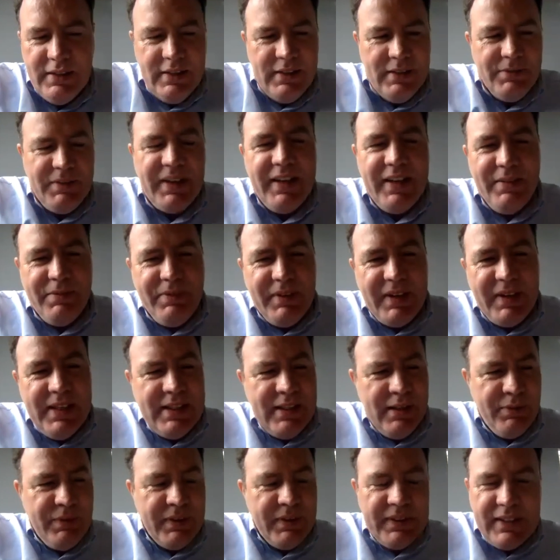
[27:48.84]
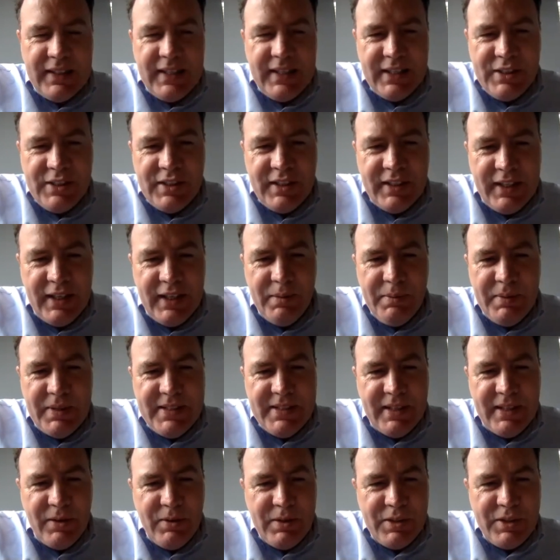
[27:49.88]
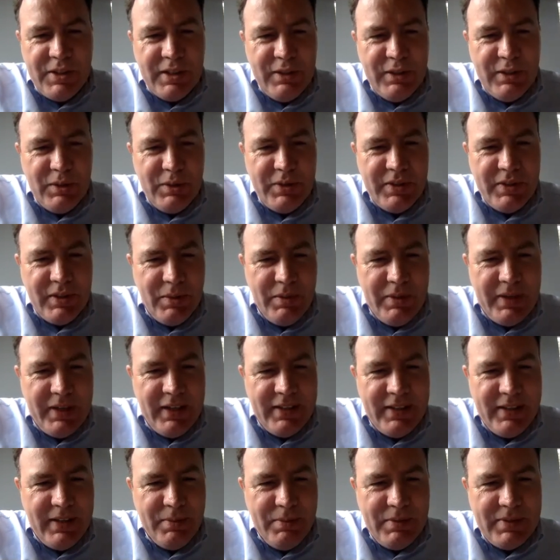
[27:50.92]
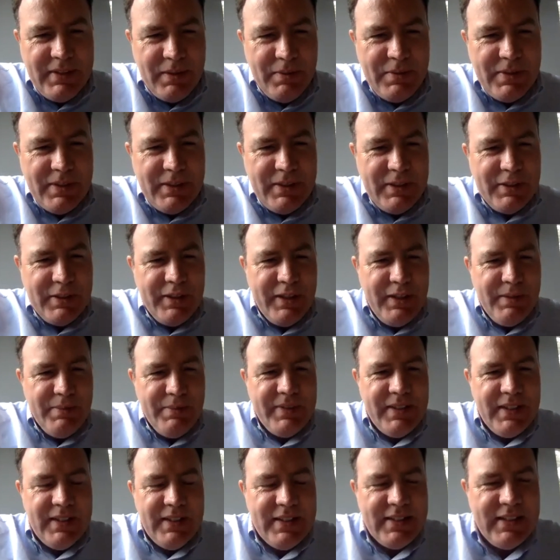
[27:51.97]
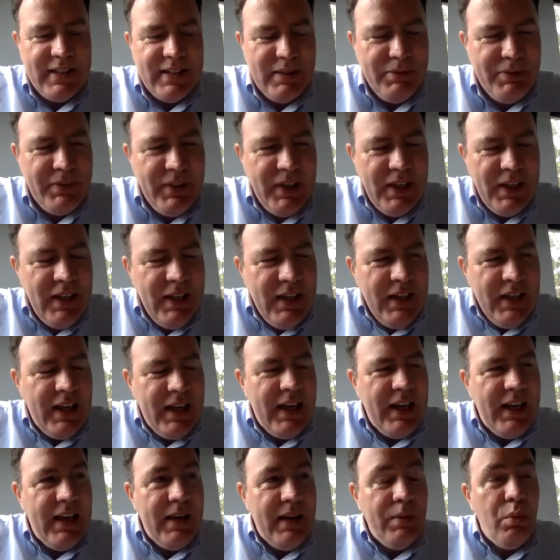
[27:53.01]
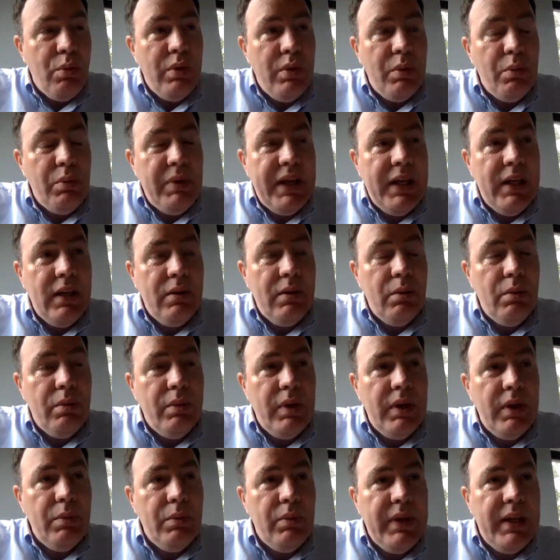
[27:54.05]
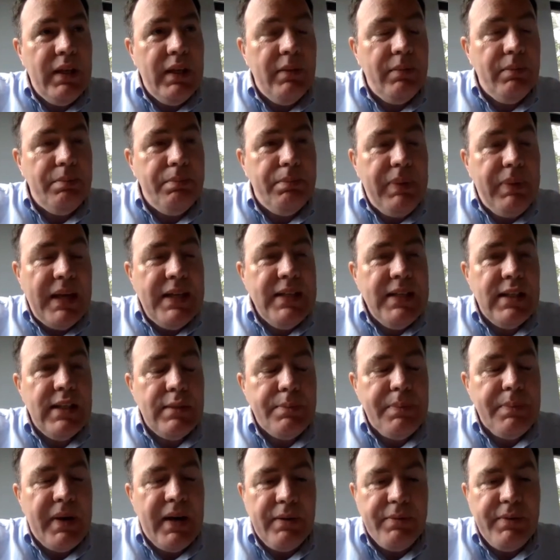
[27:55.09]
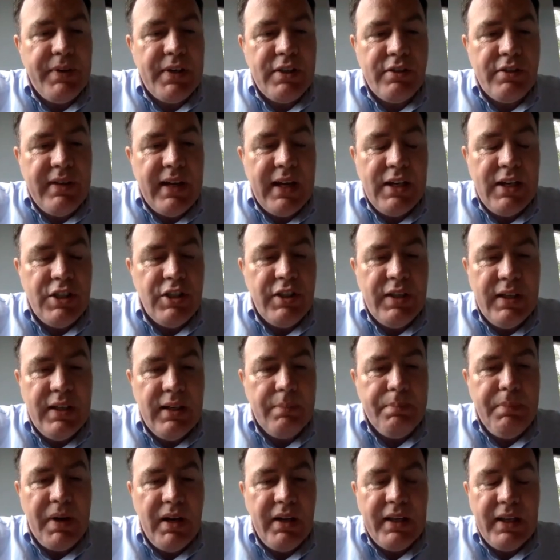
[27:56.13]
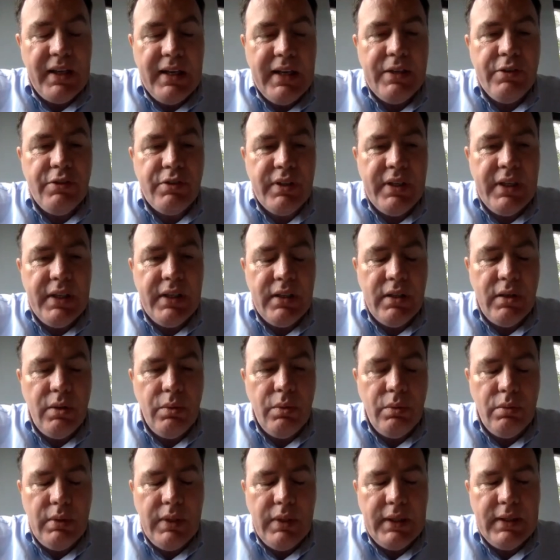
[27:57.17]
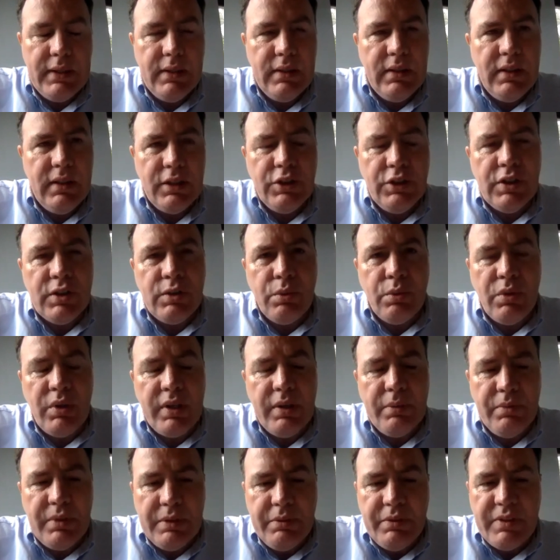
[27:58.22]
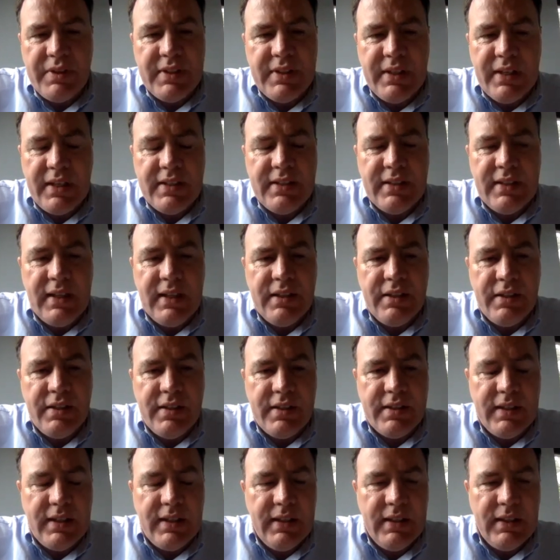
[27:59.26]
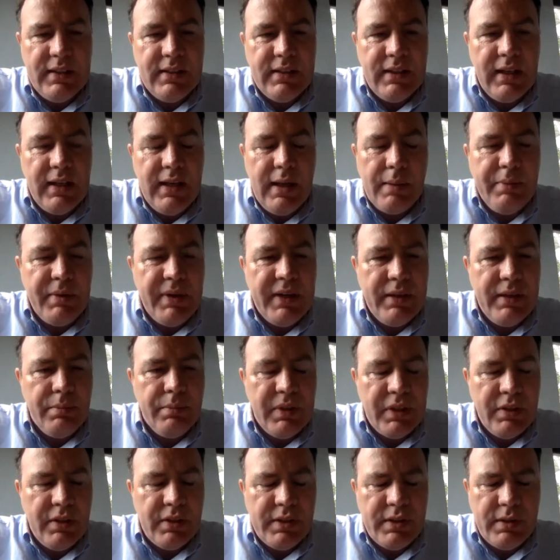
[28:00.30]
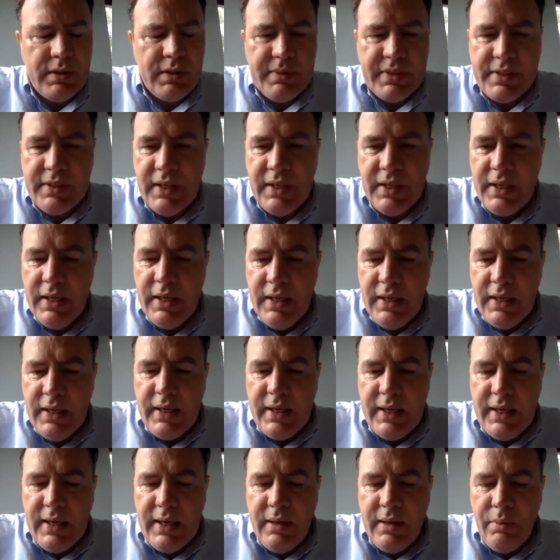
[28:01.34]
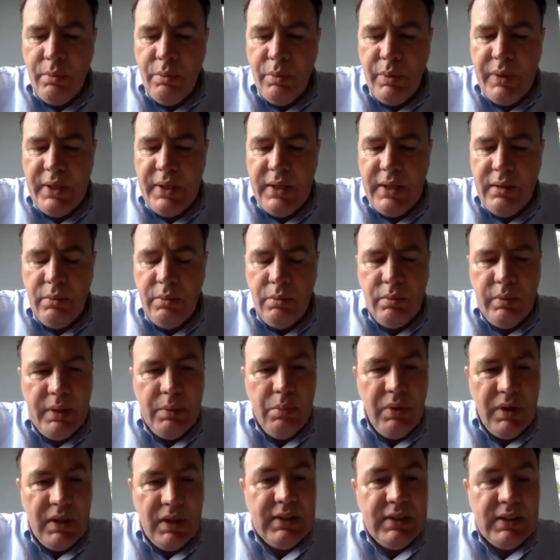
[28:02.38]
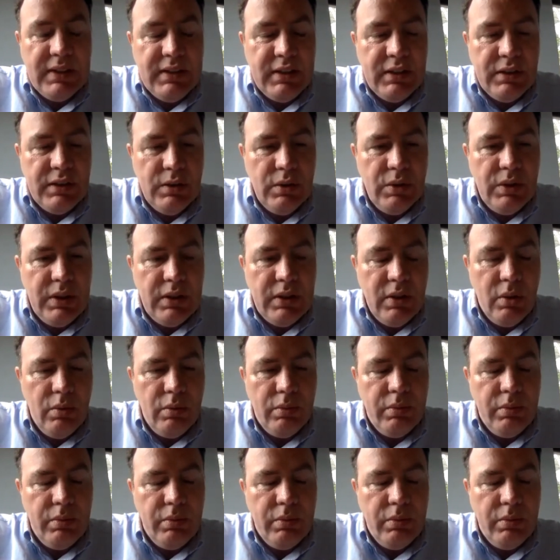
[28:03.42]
very, very difficult to catch the Kiwis out, as you know. So that was an achievement in itself. We basically, as part of our strategy and market entry, not just working with research centres and collaborating with customers, we wanted to